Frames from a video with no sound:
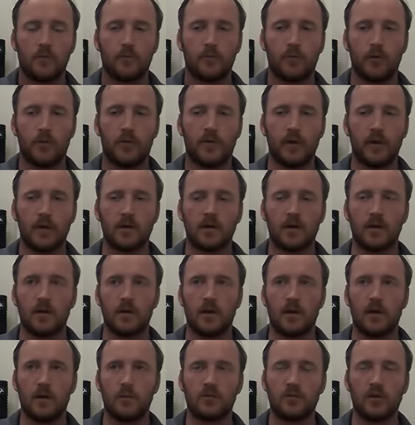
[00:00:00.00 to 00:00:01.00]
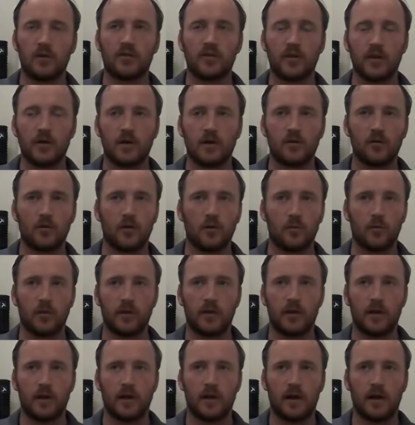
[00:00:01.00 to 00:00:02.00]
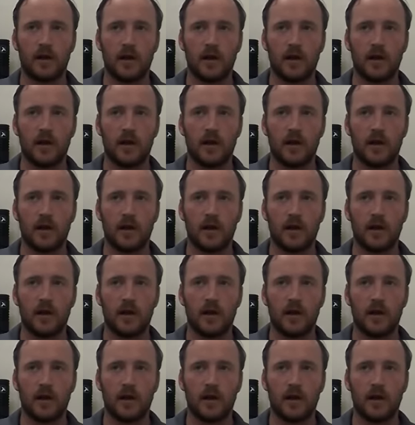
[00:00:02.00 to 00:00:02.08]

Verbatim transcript: but then I, I, was outside the door one day